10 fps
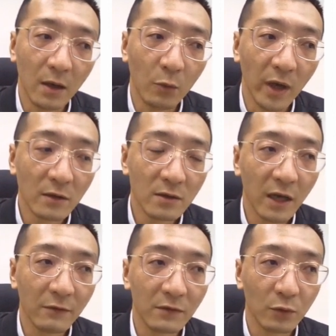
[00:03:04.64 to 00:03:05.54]
we also
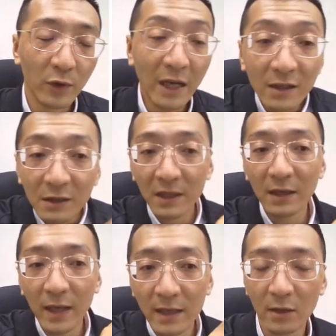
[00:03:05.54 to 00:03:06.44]
have relatively
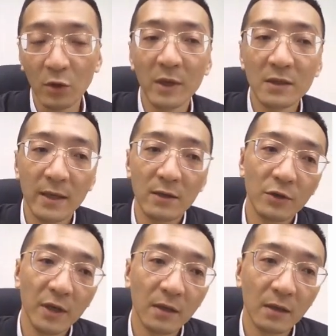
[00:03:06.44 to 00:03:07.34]
less
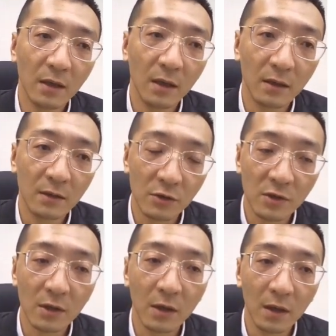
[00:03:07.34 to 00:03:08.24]
human-centric
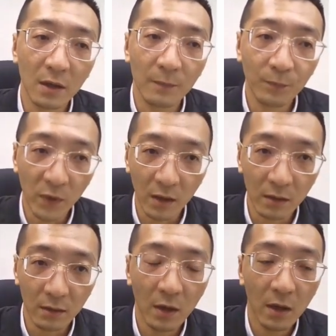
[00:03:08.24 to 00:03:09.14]
social
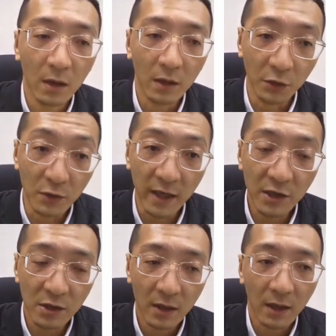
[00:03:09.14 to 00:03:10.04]

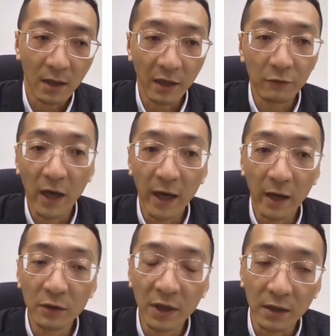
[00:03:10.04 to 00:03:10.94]
usage, like for
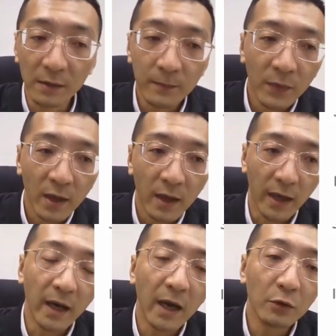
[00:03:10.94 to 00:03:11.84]
IoT.
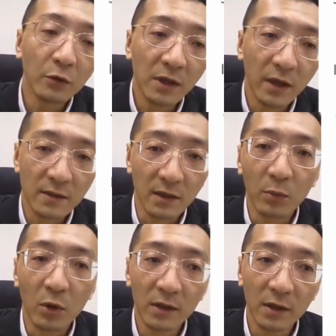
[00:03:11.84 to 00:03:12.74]
And IoT is
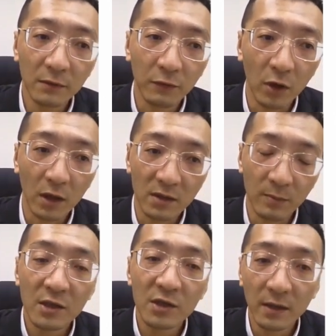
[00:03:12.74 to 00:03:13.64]
important for
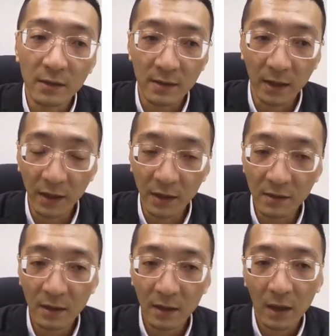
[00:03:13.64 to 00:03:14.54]
smart
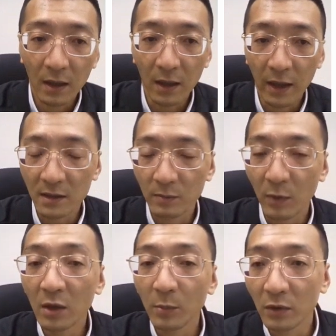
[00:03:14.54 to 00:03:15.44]
cities, like
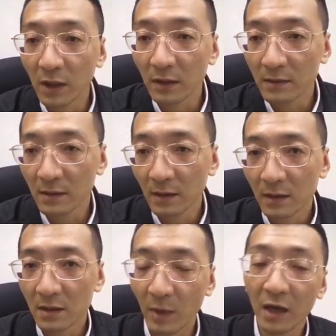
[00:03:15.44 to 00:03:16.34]
smart buildings,
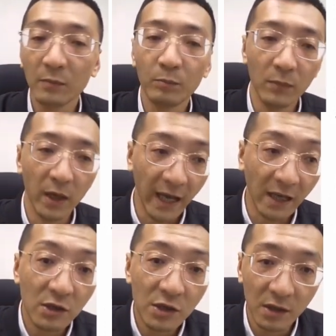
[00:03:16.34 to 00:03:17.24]
smart
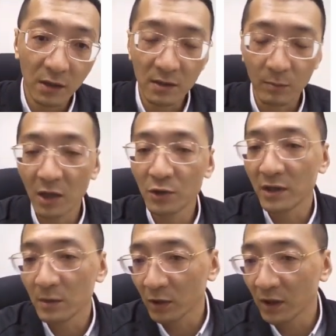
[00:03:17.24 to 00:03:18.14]
energy, smart
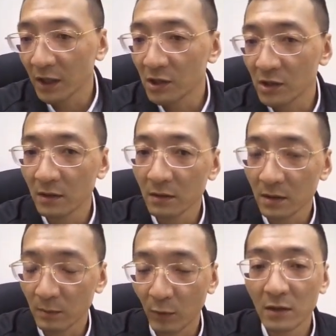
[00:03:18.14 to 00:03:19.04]
transportation,
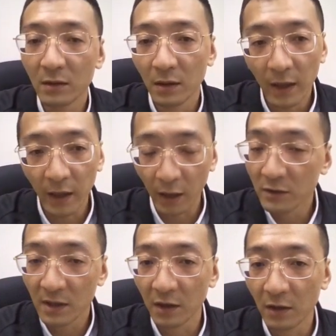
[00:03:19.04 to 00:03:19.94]
smart
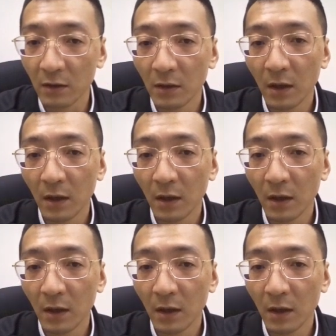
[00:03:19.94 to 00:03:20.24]
healthcare,